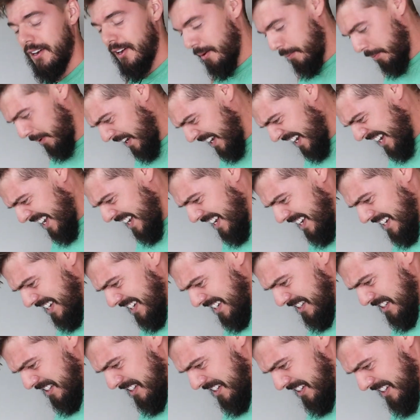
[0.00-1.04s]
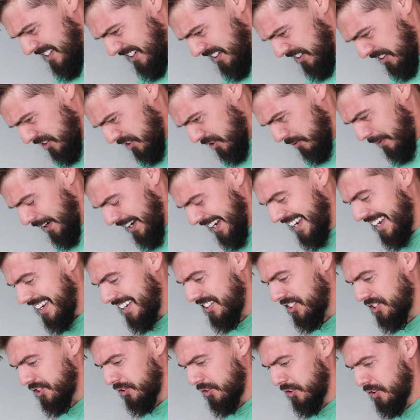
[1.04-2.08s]
up under my
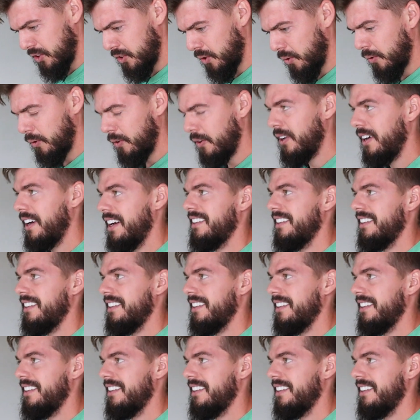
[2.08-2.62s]
hinge on the door.